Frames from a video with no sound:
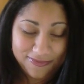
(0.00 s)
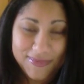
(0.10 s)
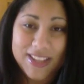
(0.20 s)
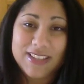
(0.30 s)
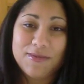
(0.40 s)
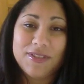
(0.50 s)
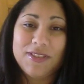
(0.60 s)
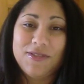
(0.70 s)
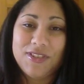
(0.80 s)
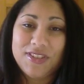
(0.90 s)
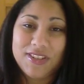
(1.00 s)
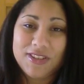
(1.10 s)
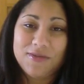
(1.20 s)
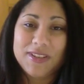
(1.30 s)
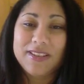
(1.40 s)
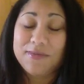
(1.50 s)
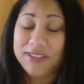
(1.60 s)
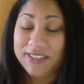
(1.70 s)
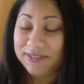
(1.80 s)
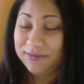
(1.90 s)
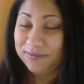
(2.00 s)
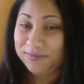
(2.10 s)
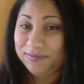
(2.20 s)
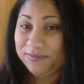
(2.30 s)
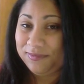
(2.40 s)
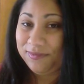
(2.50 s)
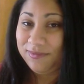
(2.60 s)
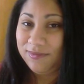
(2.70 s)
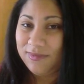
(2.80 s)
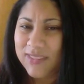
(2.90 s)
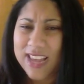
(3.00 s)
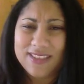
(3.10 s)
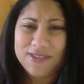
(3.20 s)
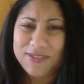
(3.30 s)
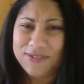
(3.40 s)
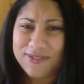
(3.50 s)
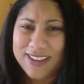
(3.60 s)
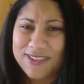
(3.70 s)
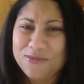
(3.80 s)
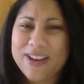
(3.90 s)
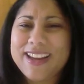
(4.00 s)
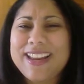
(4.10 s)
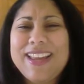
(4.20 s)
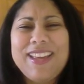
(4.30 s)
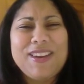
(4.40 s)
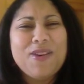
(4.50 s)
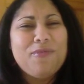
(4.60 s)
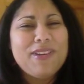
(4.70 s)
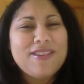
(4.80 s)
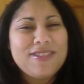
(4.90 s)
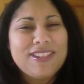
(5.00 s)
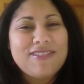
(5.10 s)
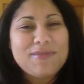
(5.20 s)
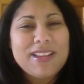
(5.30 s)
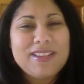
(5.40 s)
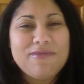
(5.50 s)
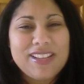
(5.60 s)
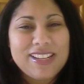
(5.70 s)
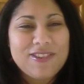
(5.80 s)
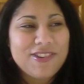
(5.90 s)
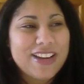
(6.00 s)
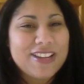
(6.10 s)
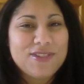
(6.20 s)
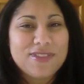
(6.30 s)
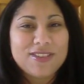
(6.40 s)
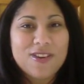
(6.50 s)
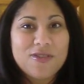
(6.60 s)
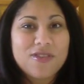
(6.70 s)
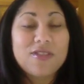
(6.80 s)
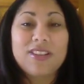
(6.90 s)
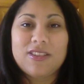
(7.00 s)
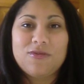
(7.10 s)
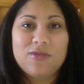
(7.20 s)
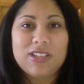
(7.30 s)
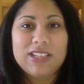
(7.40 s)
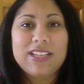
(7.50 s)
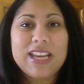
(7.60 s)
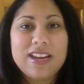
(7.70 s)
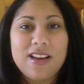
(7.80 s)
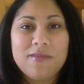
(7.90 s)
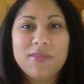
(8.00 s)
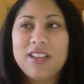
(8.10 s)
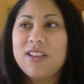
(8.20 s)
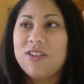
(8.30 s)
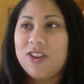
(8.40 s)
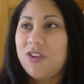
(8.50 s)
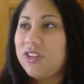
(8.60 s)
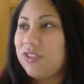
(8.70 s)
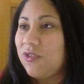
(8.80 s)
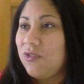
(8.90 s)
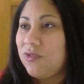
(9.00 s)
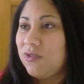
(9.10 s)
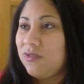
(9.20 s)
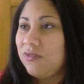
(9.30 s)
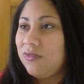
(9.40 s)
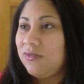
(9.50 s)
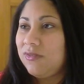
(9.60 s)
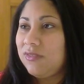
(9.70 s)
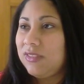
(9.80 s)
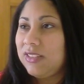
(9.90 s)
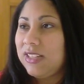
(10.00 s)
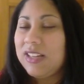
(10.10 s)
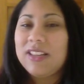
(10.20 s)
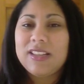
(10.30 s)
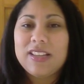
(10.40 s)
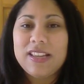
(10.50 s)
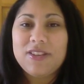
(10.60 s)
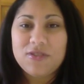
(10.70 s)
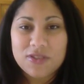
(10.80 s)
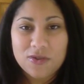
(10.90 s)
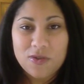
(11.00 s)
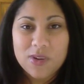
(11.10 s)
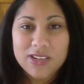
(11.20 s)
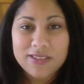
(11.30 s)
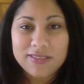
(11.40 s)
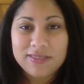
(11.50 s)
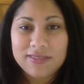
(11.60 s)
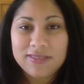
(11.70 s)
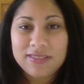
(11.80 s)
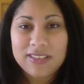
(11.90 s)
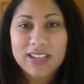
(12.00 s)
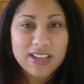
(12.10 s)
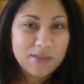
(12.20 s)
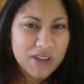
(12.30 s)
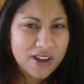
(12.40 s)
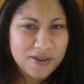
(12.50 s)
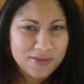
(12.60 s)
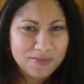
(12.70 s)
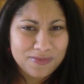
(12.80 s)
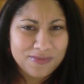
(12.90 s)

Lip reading: You're not supposed to do shoulda, coulda, wouldas, but high school was fun. What? No bills, no responsibility. All you gotta do is get up, go to school, and do schoolwork, and come home,